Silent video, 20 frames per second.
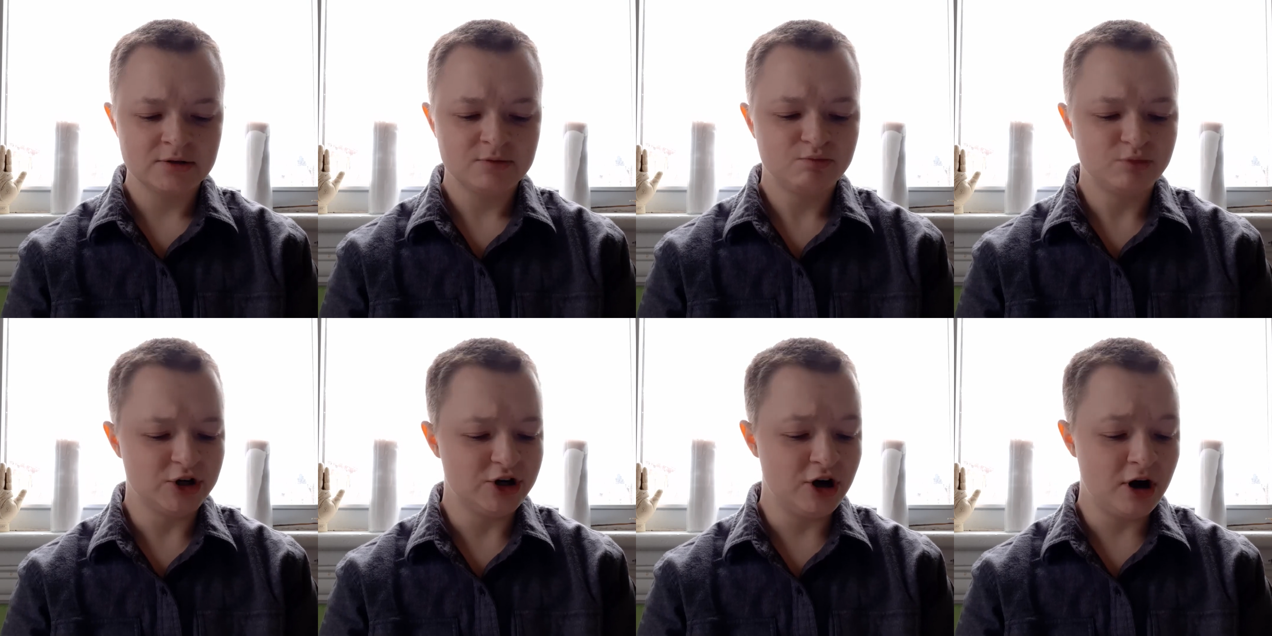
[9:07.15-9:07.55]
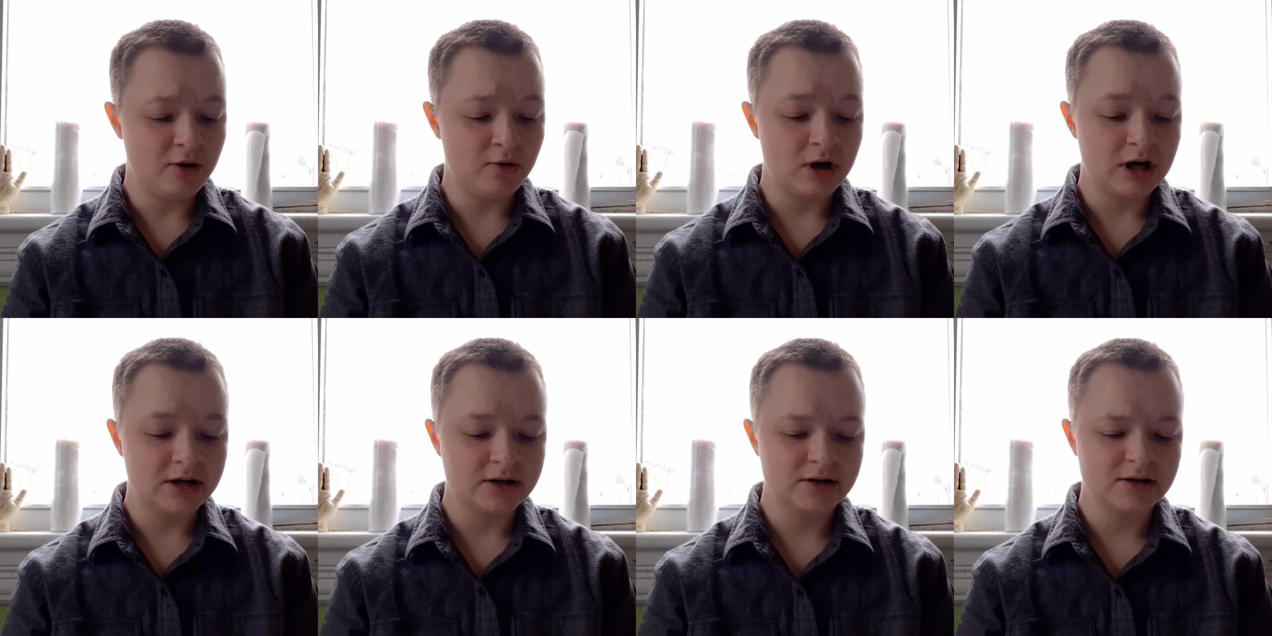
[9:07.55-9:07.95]
But no,
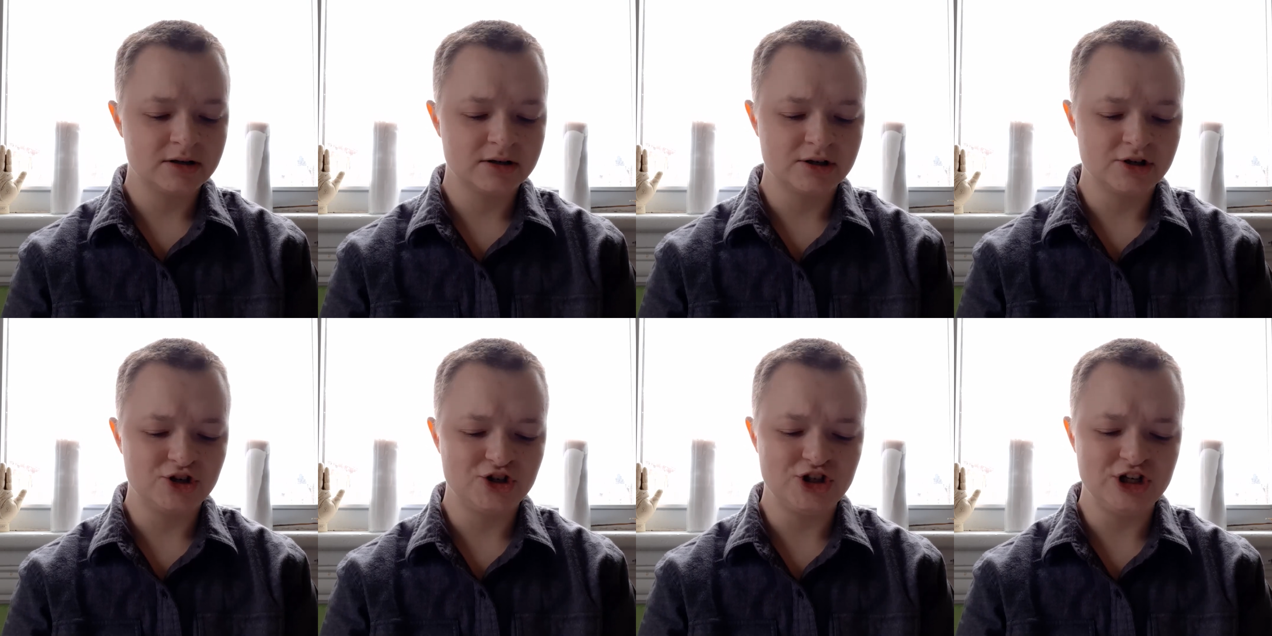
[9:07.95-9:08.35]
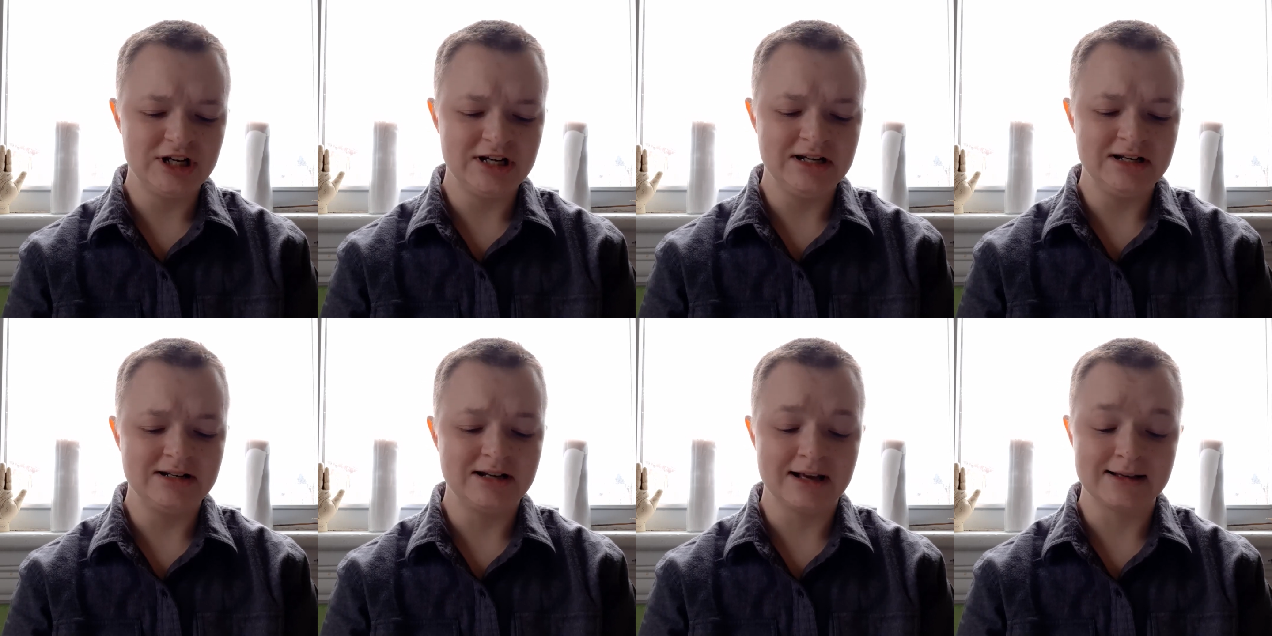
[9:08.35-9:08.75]

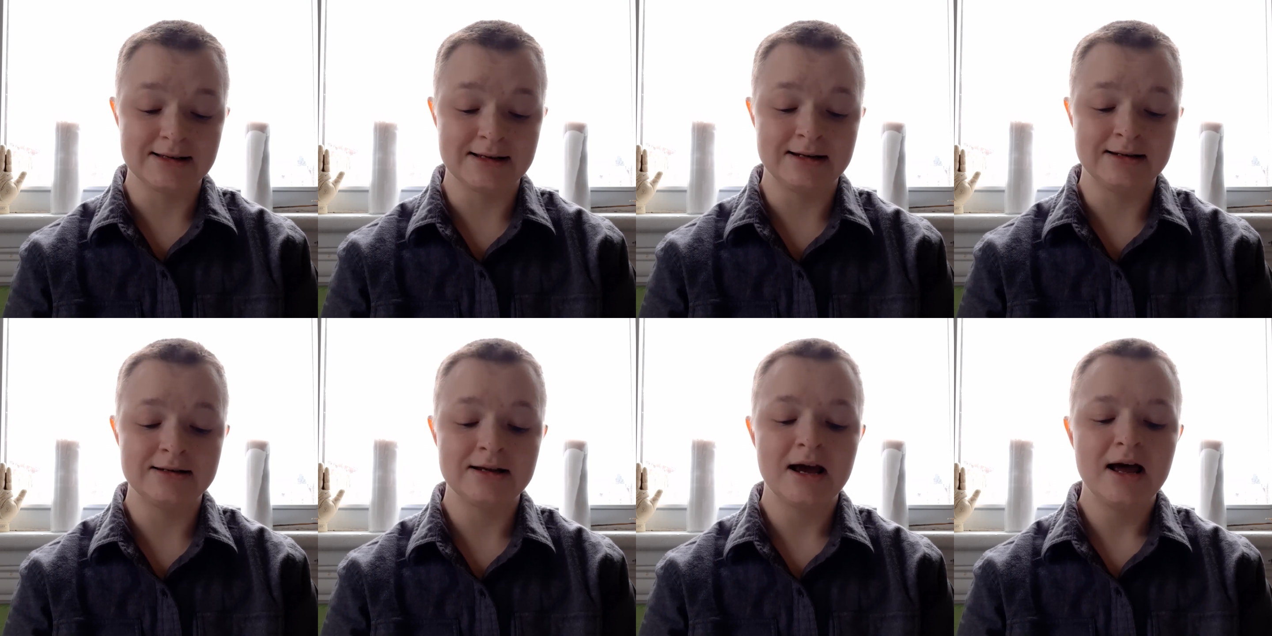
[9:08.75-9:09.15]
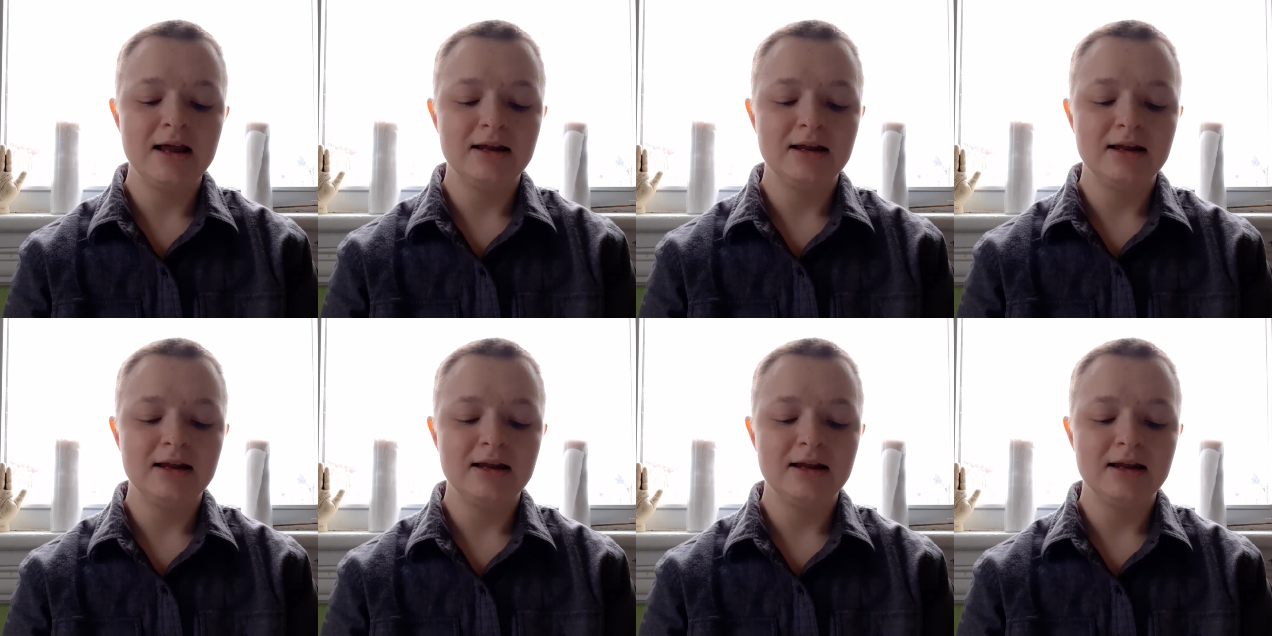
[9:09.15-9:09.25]
she doesn't